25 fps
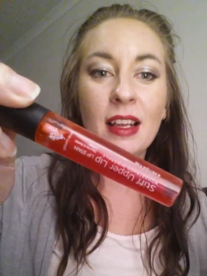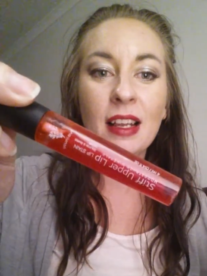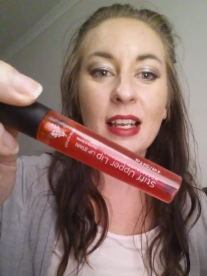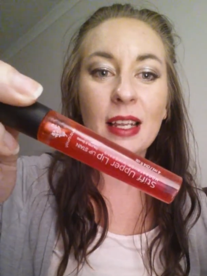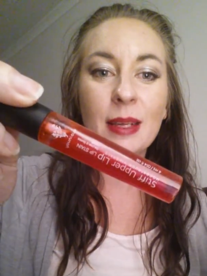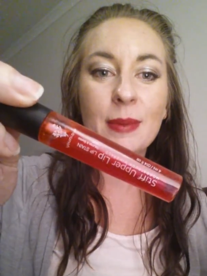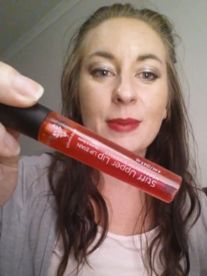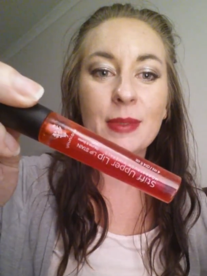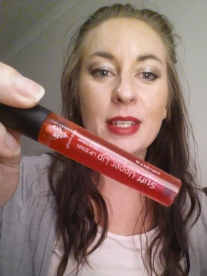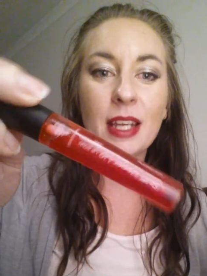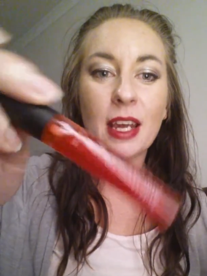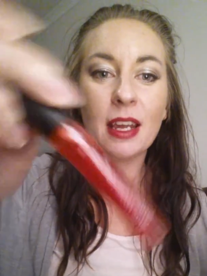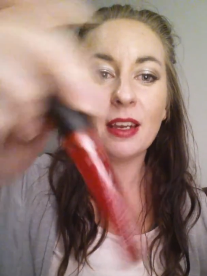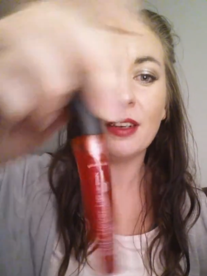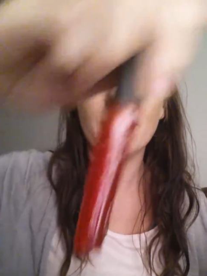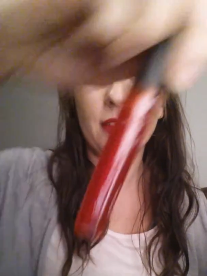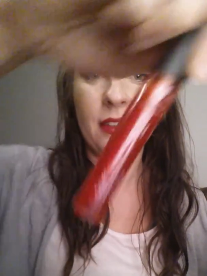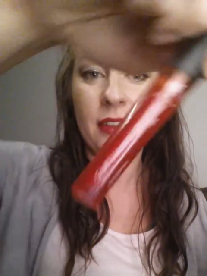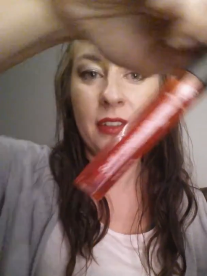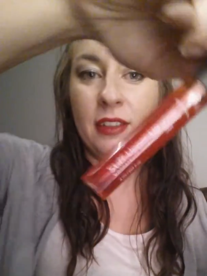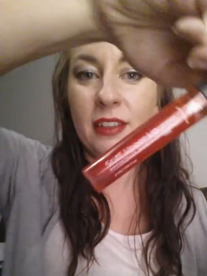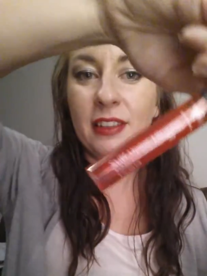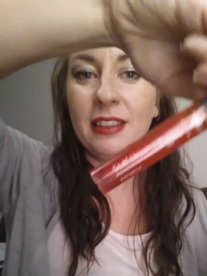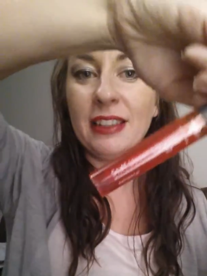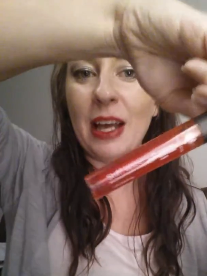Lip stain.
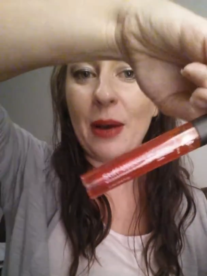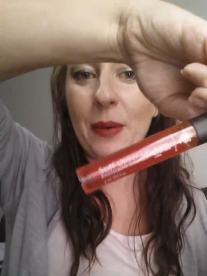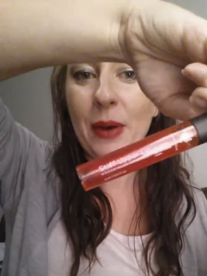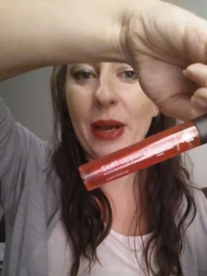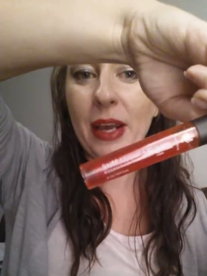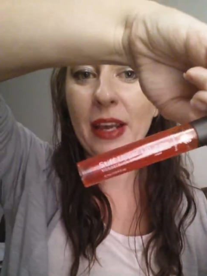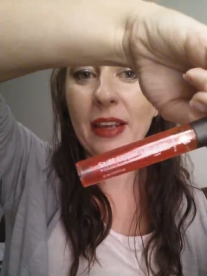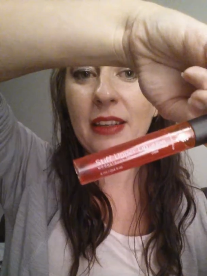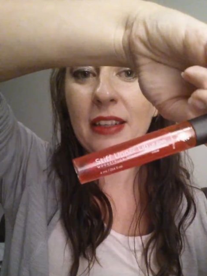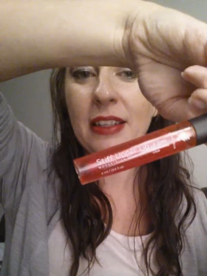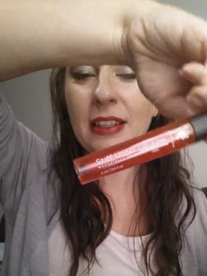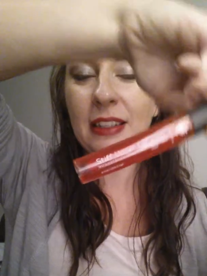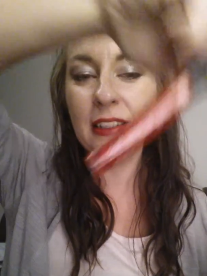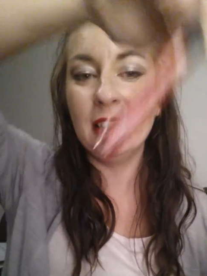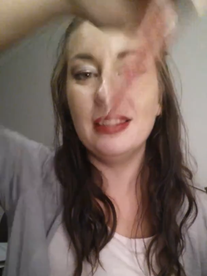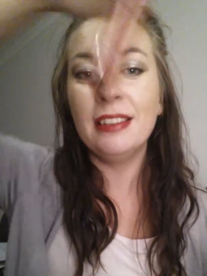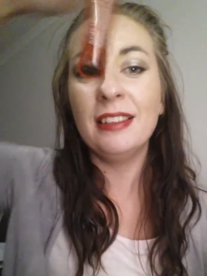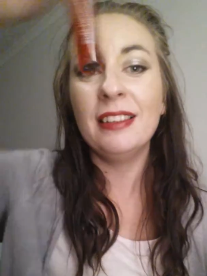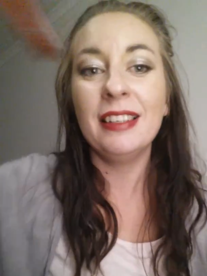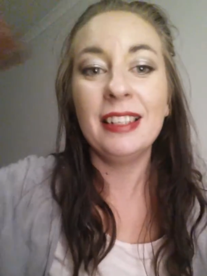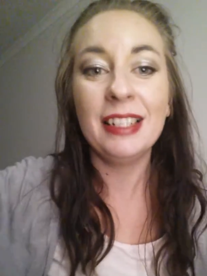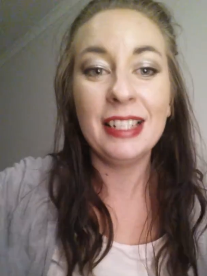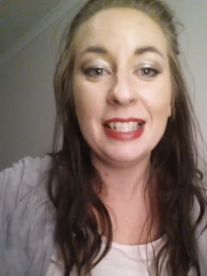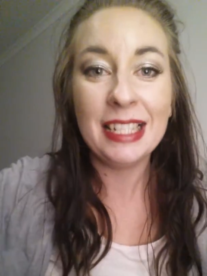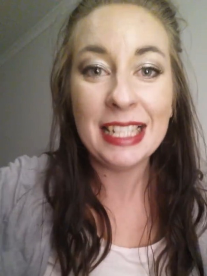That way.
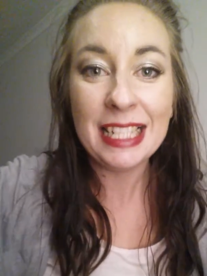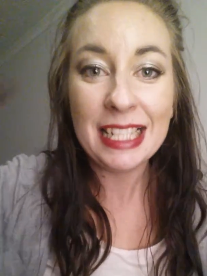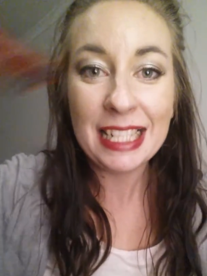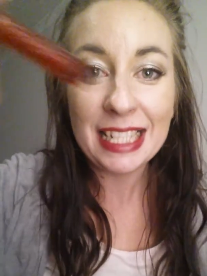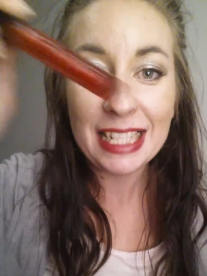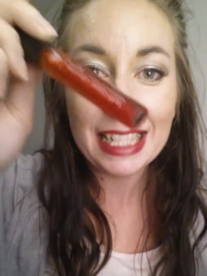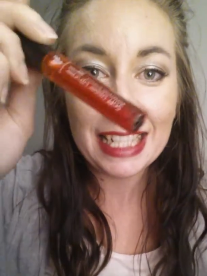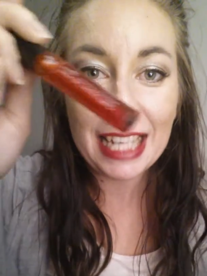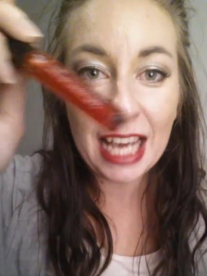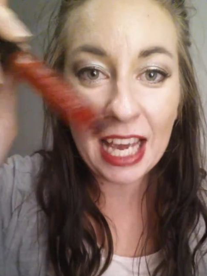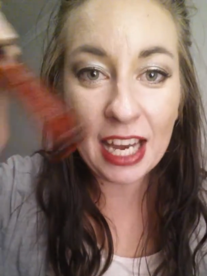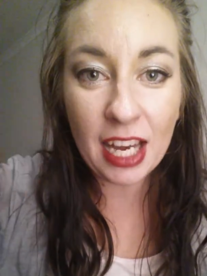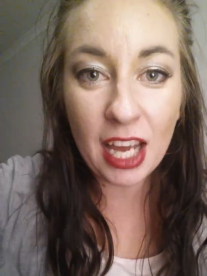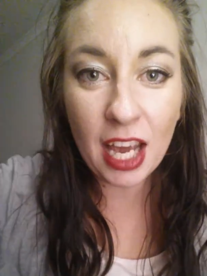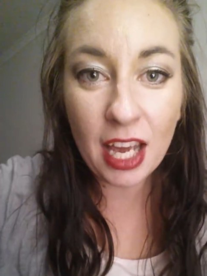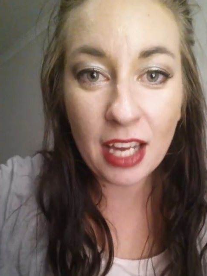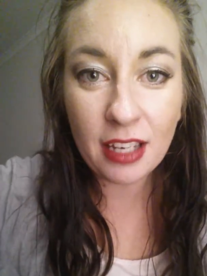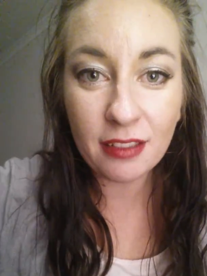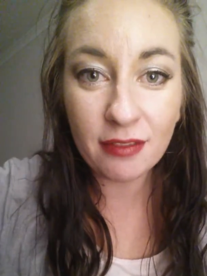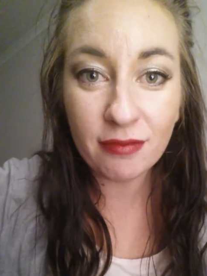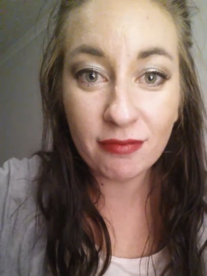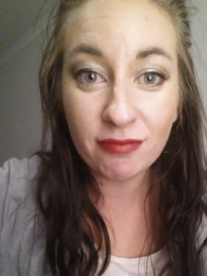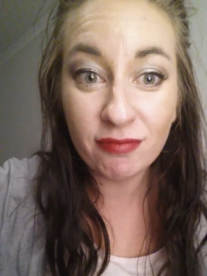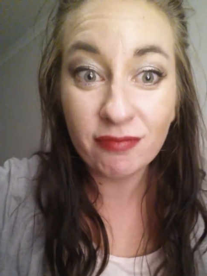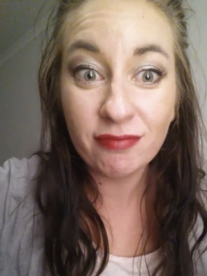Get
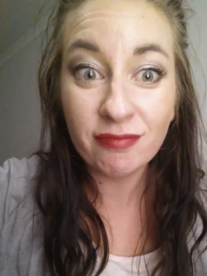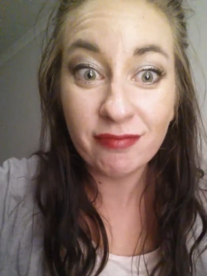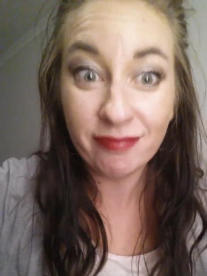it!